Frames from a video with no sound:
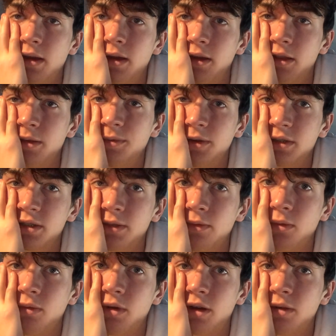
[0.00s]
The presence of a
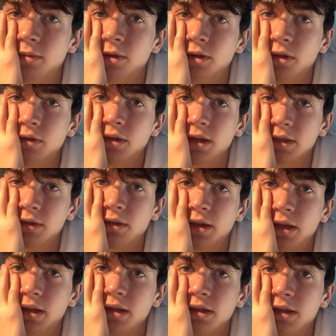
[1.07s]
water molecule in
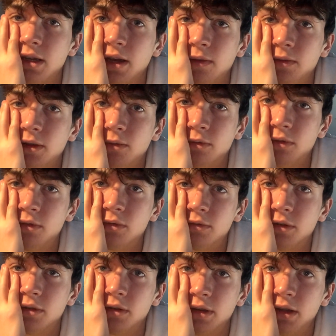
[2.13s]
hexokinase active site would
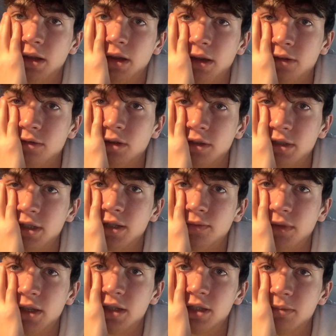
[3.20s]
result in the hydrolysis of
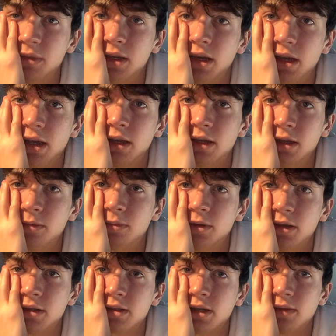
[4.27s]
ATP to ADP
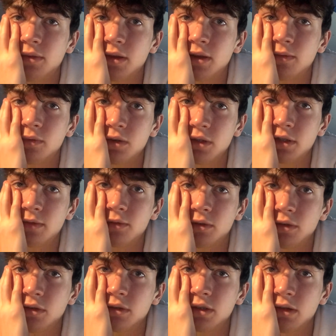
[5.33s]
instead of the conversion of
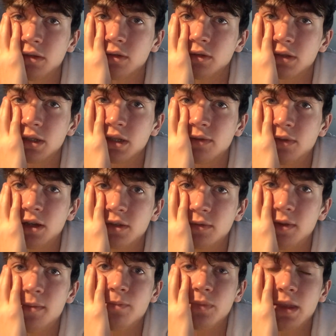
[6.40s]
glucose to glucose
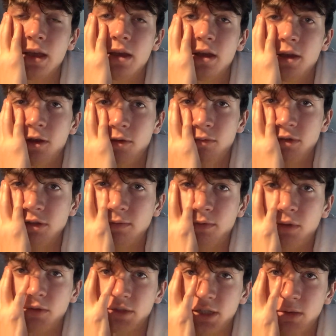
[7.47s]
6-phosphate. Which of the
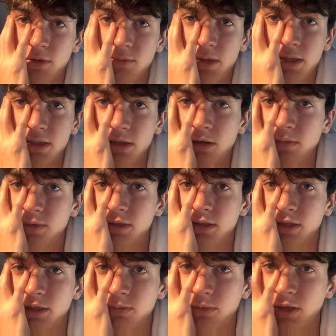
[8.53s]
following statements best helps
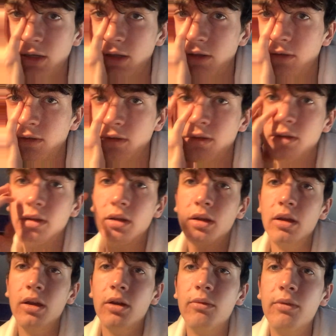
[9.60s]
explain the
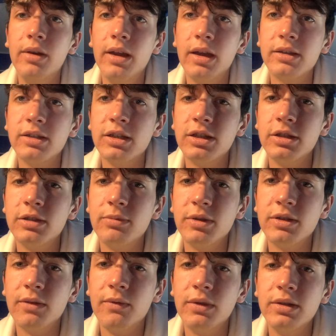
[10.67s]
reaction
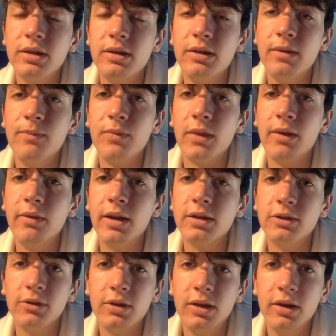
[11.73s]
specificity of
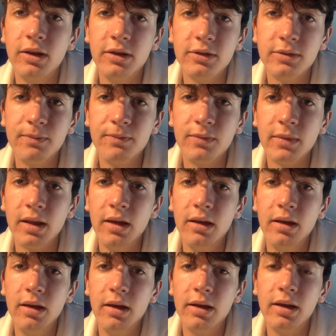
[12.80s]
hexokinase?
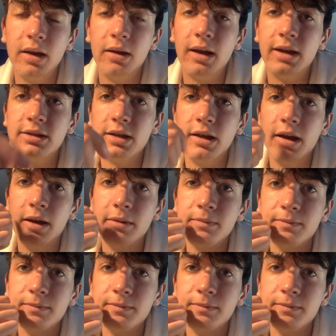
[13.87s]
Again, I said A.